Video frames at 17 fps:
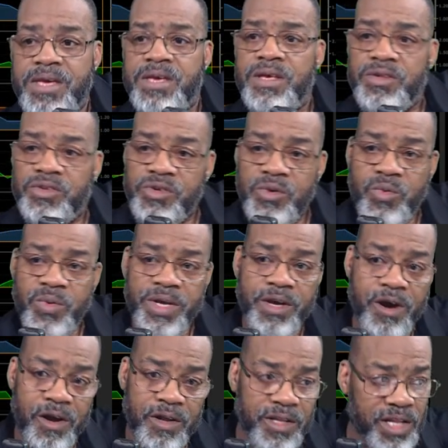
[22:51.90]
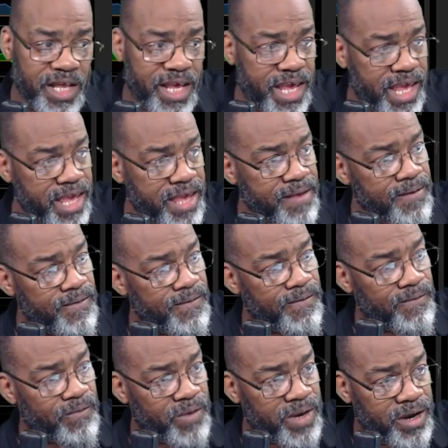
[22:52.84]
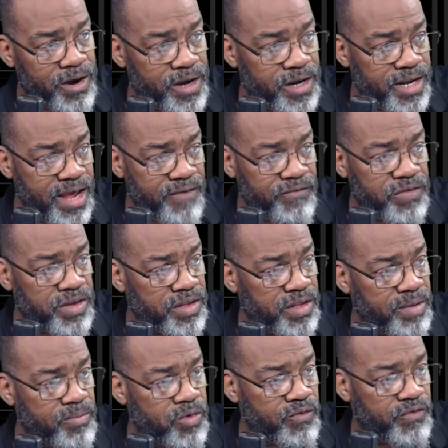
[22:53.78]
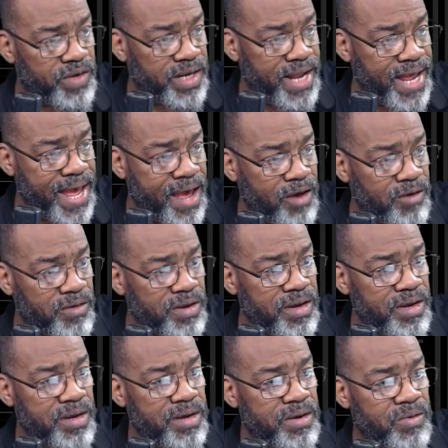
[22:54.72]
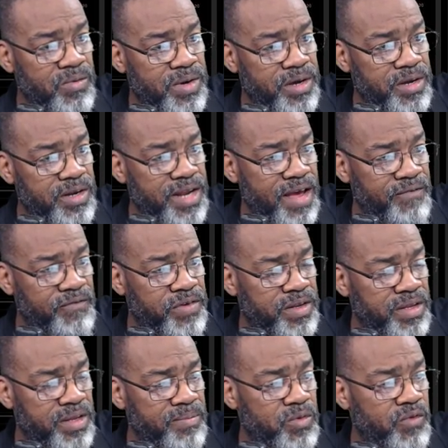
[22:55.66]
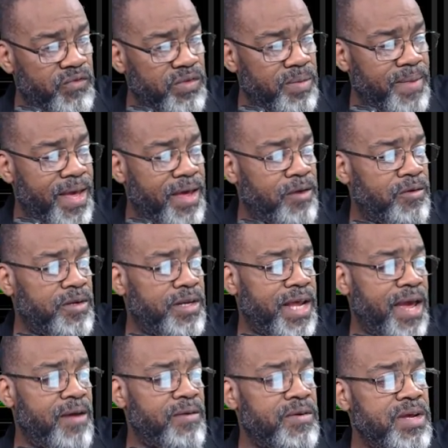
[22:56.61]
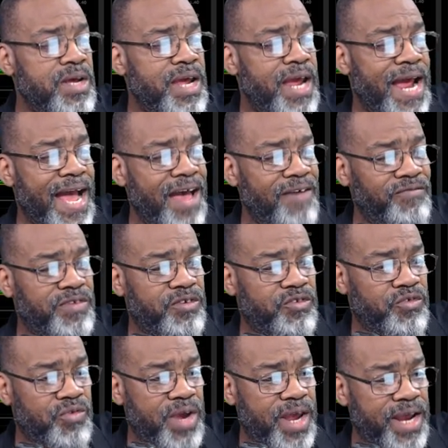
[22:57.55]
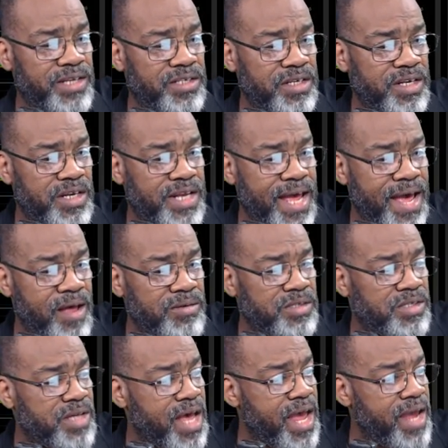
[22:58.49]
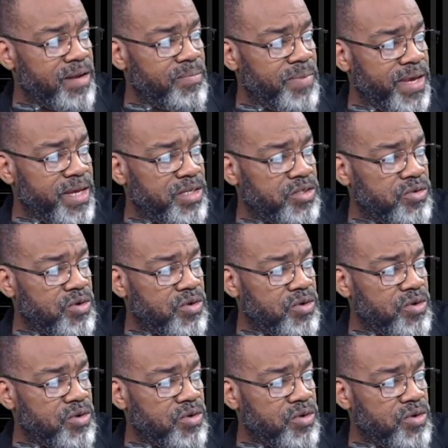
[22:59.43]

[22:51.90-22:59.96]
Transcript: So we are Lee we are definitely moving down. We are definitely moving down. Have to trade to the downside based